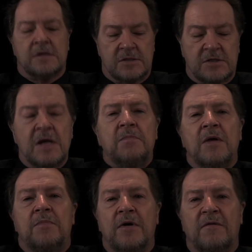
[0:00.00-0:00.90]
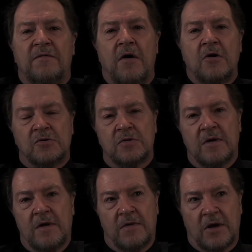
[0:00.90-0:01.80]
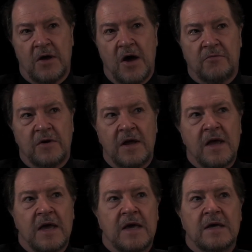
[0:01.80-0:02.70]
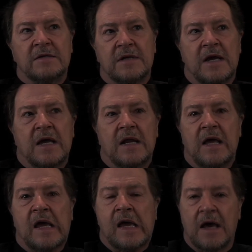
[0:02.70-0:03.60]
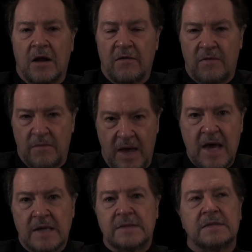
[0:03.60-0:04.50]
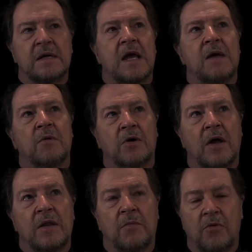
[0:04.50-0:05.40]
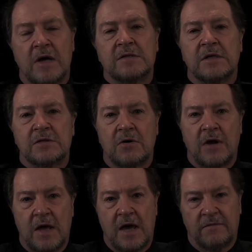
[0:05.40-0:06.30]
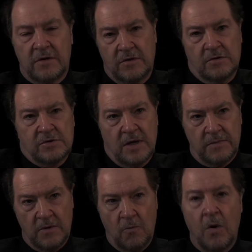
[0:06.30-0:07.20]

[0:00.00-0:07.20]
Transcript: Simply put, folks, the country is in a hell of a mess, and the president's going to have to do something.